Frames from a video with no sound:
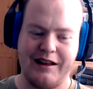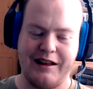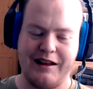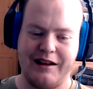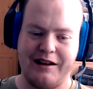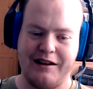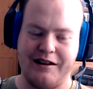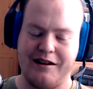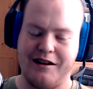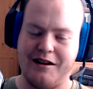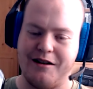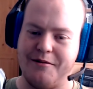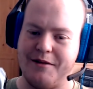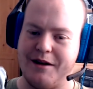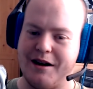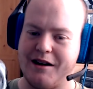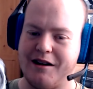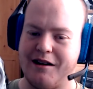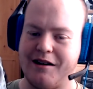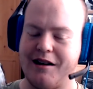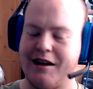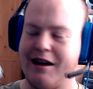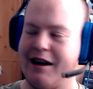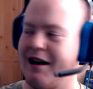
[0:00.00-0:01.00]
oh my
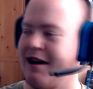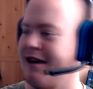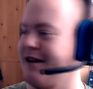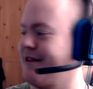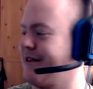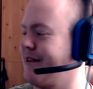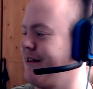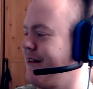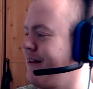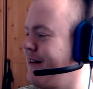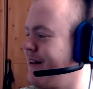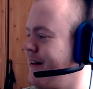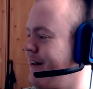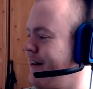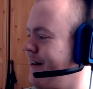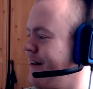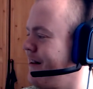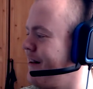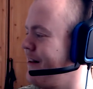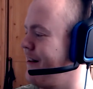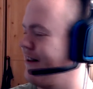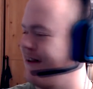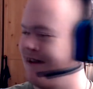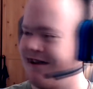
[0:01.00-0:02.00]
god, guys,
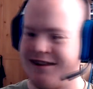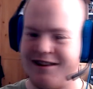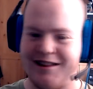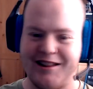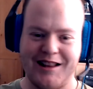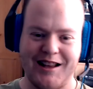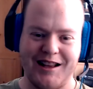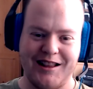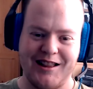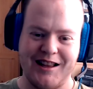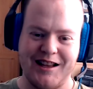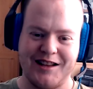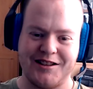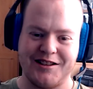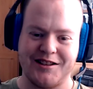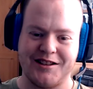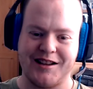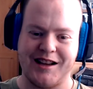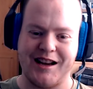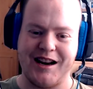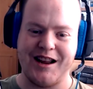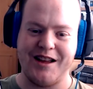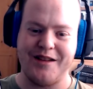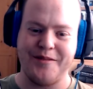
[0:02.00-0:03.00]
let's just
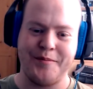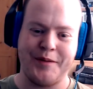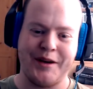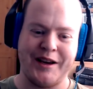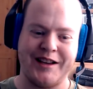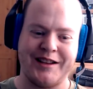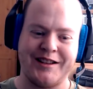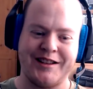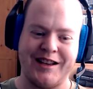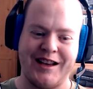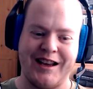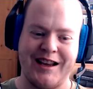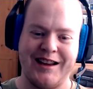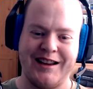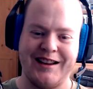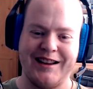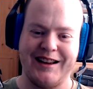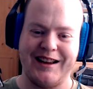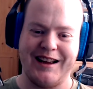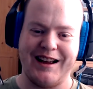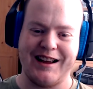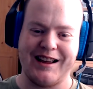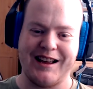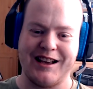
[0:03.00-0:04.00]
get it in PC
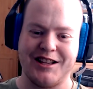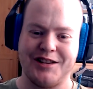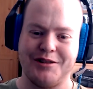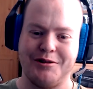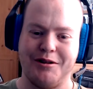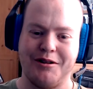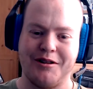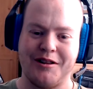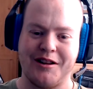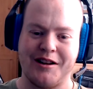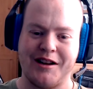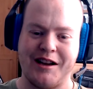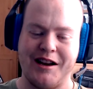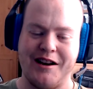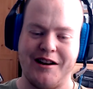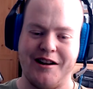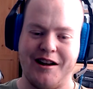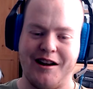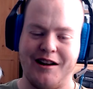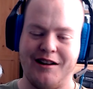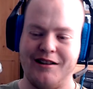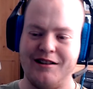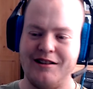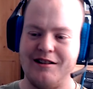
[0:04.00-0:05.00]
and get some overclocking done.